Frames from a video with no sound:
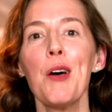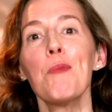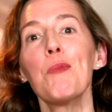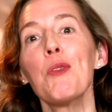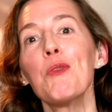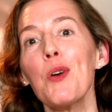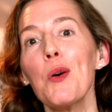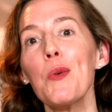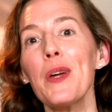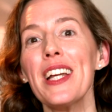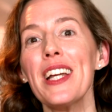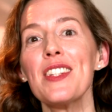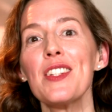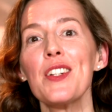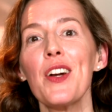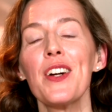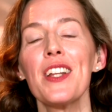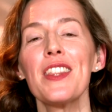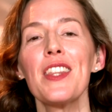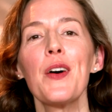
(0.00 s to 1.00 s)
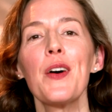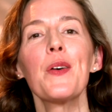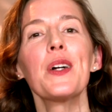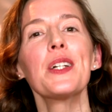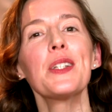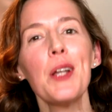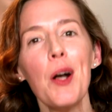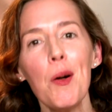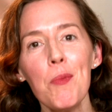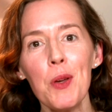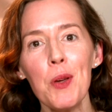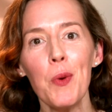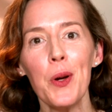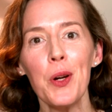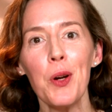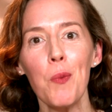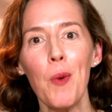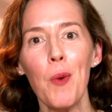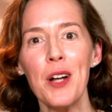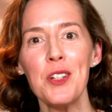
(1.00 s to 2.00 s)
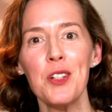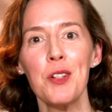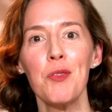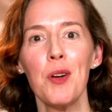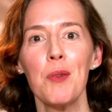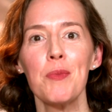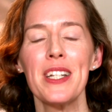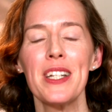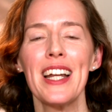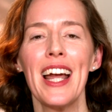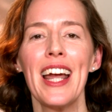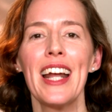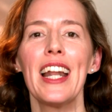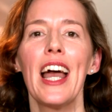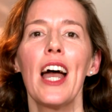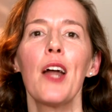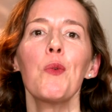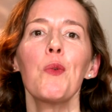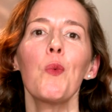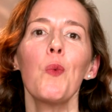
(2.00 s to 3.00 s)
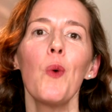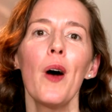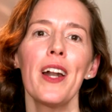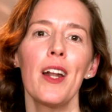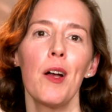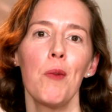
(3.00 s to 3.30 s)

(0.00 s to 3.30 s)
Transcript: Before we get started, though, tell me where you're watching from tonight and what